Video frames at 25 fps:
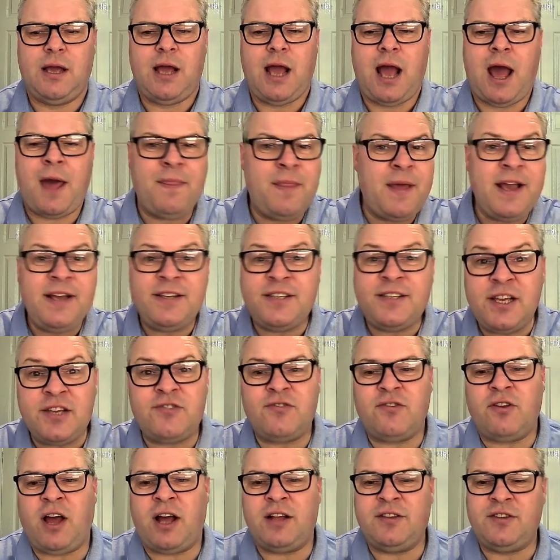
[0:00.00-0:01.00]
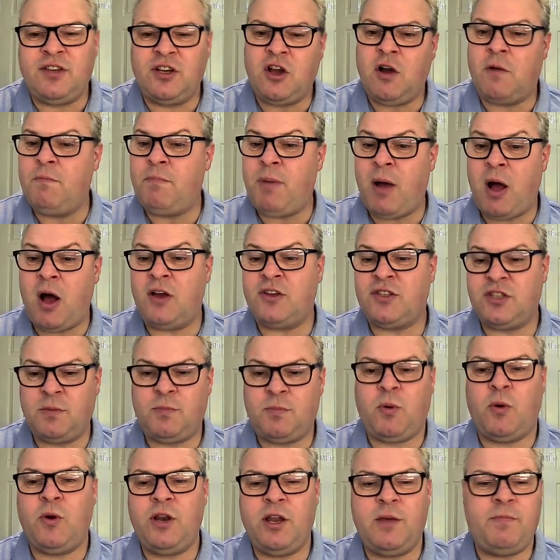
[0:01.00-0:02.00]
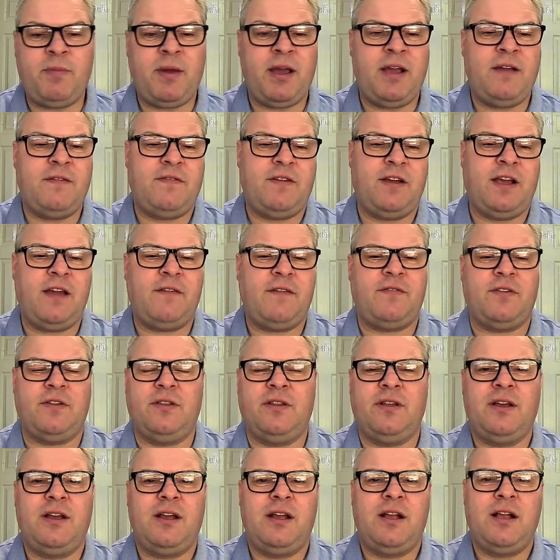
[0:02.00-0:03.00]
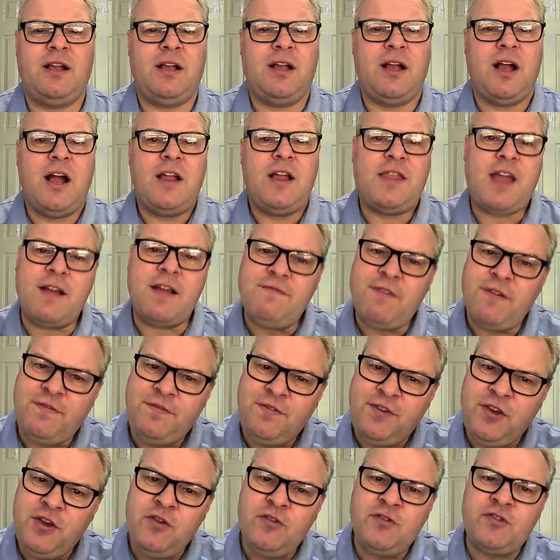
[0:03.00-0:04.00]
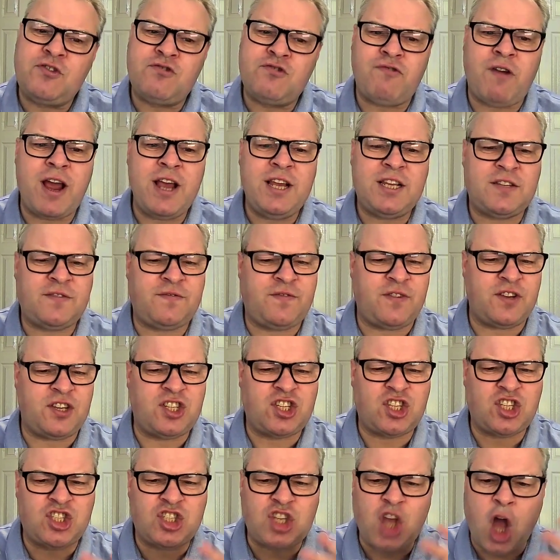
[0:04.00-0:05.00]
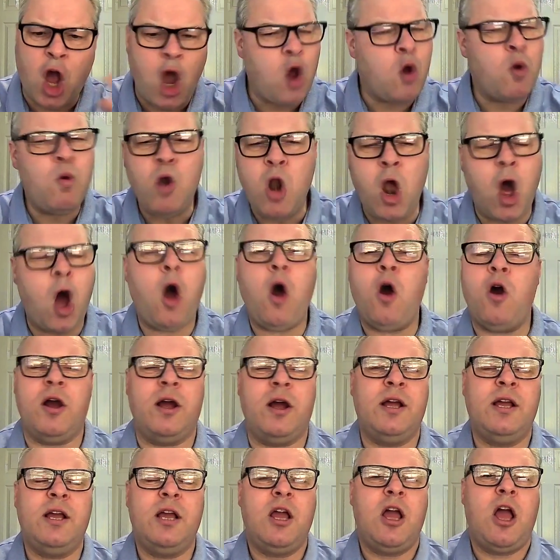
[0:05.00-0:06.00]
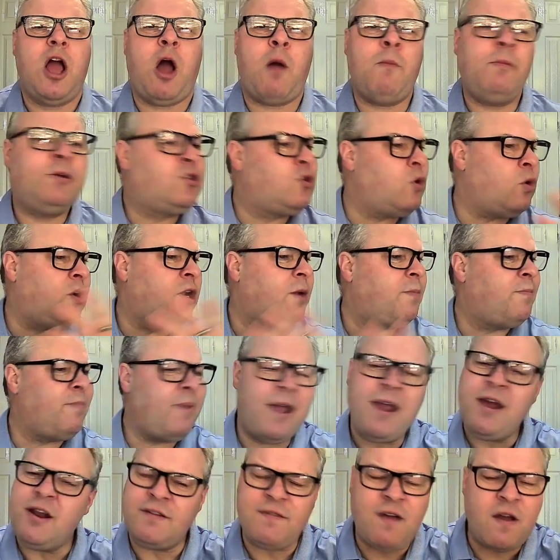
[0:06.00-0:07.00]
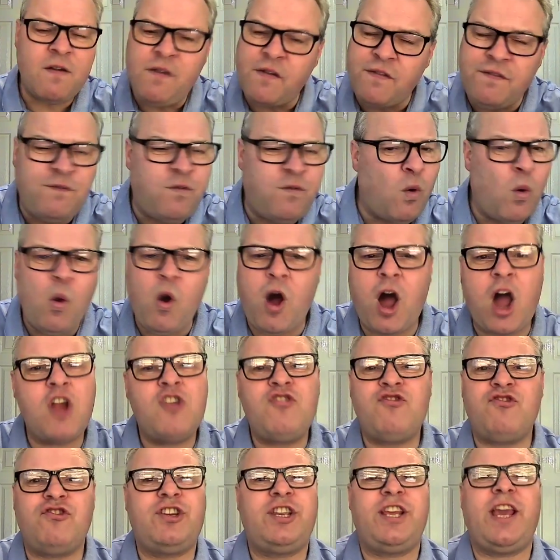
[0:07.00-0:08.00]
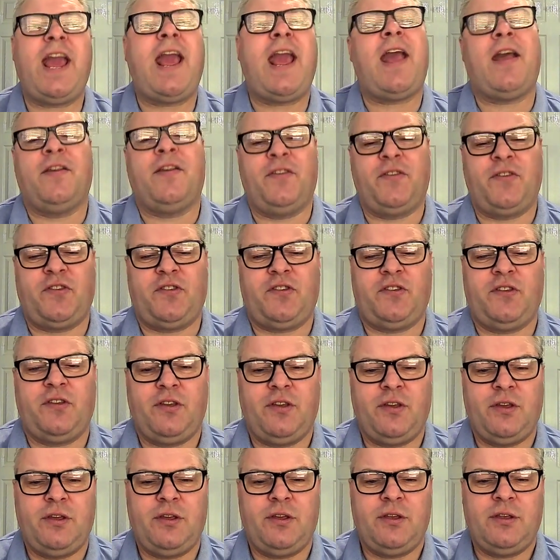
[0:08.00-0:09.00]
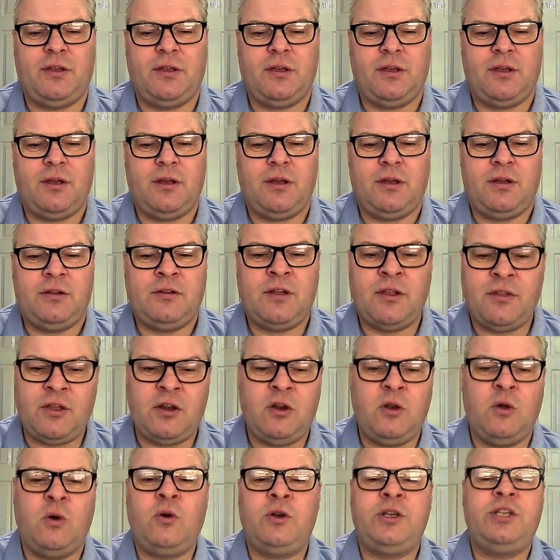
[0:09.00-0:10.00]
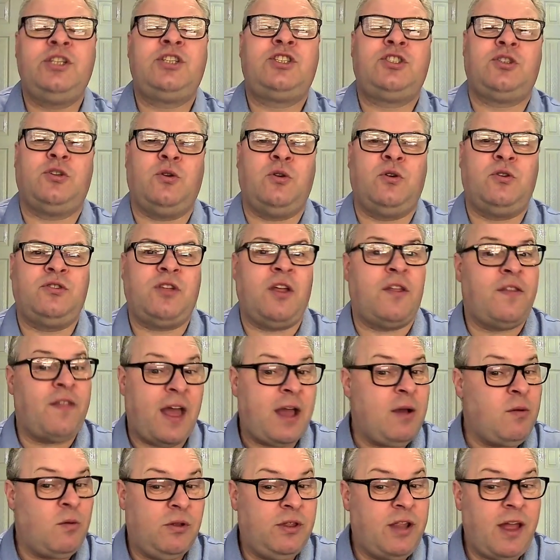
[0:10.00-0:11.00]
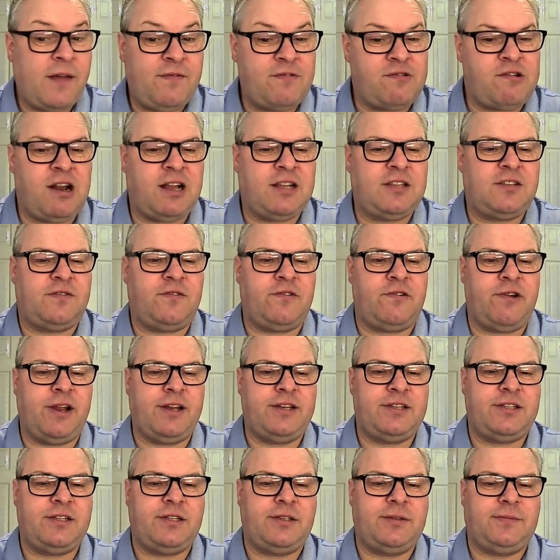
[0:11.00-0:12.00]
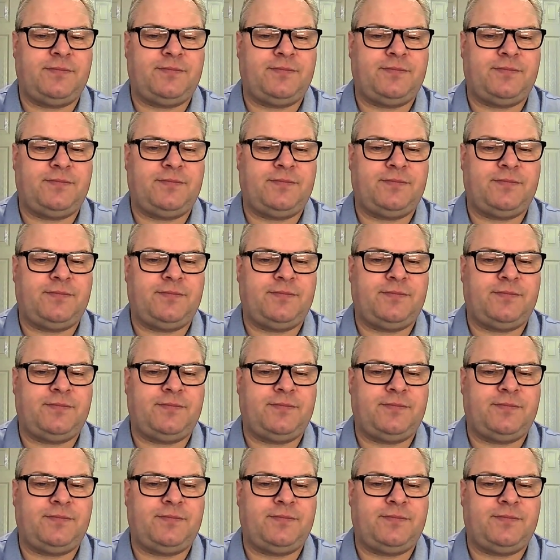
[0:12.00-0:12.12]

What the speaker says: And these Israelites have gone past the point of being forgiven. They've refused grace for so long, and we're talking a period of over 400 years, that the Lord ensures that they will never ask for it.